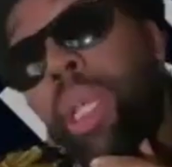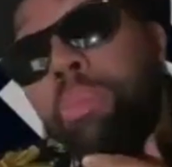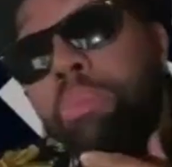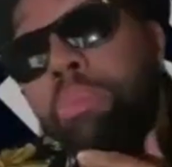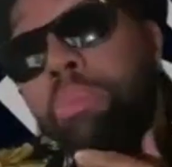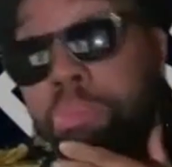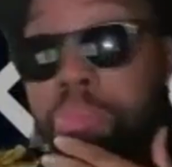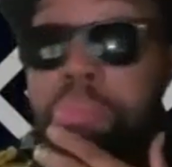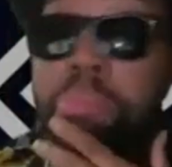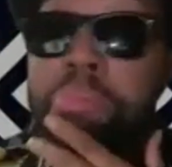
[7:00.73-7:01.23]

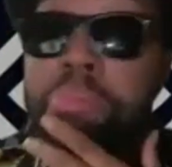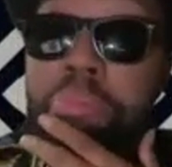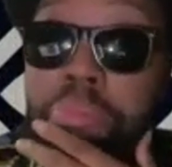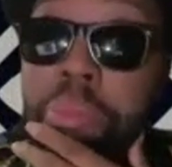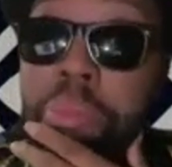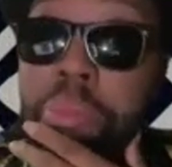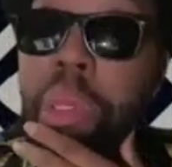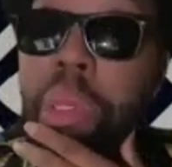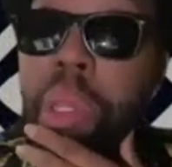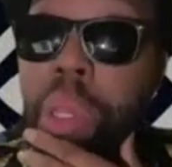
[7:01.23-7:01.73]
know,
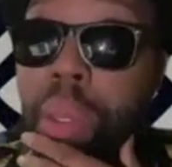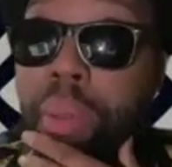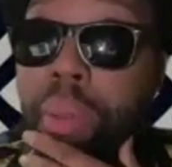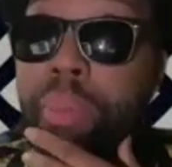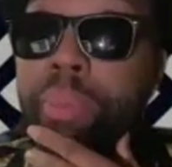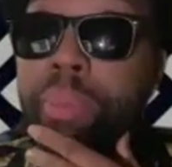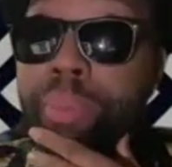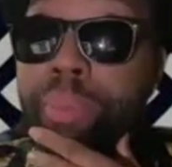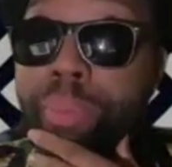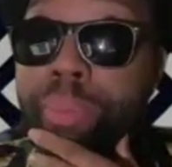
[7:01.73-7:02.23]
especially when
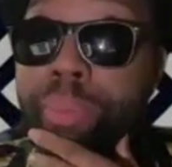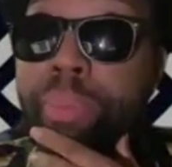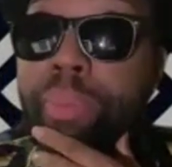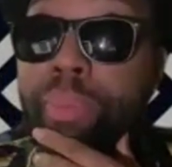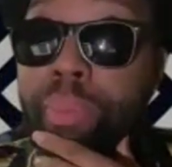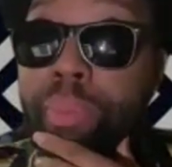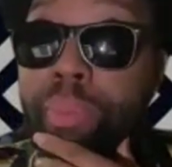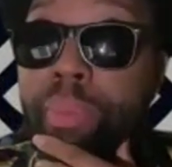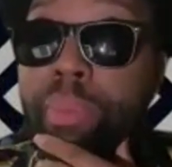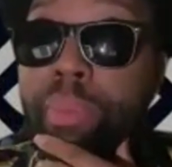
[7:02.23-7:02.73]
you're getting
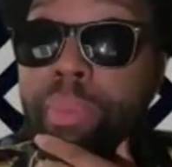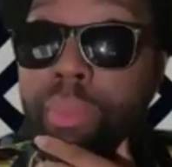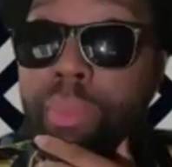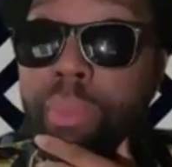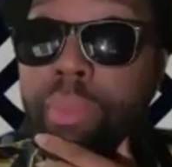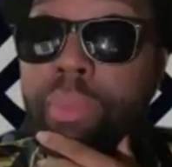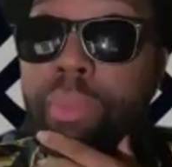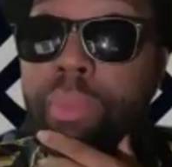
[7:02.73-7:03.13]
paid. G,